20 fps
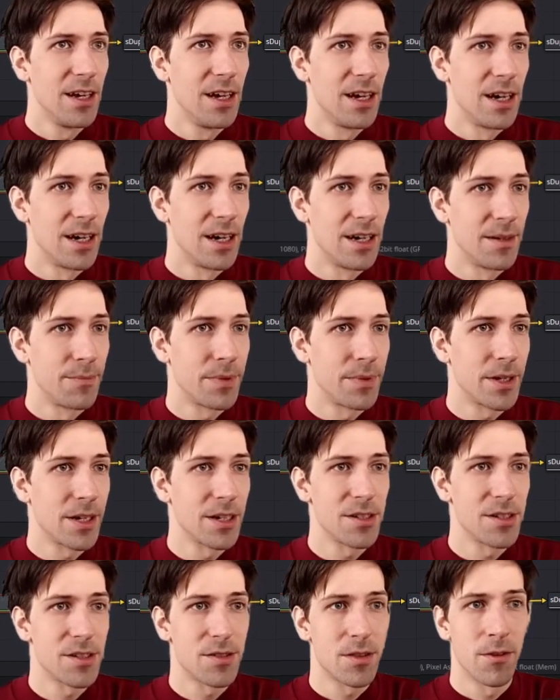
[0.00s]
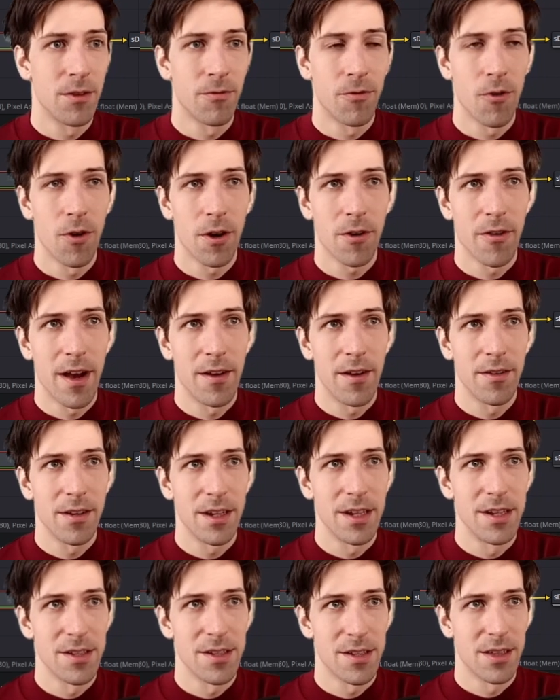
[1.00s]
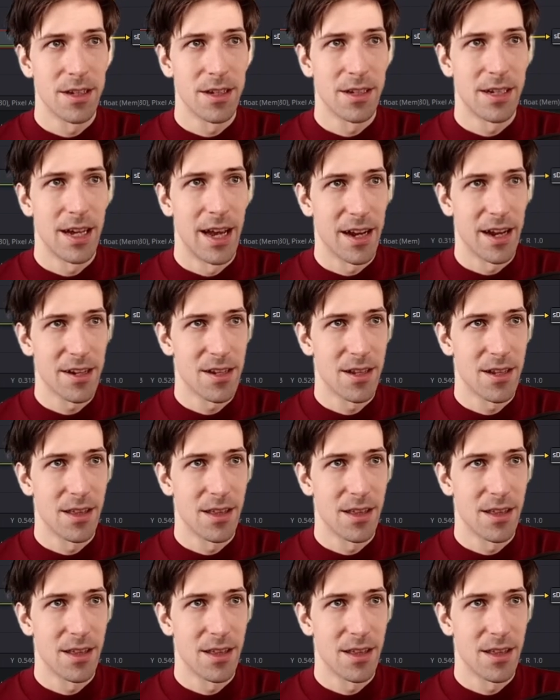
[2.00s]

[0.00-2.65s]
uh, because the foreground is the text,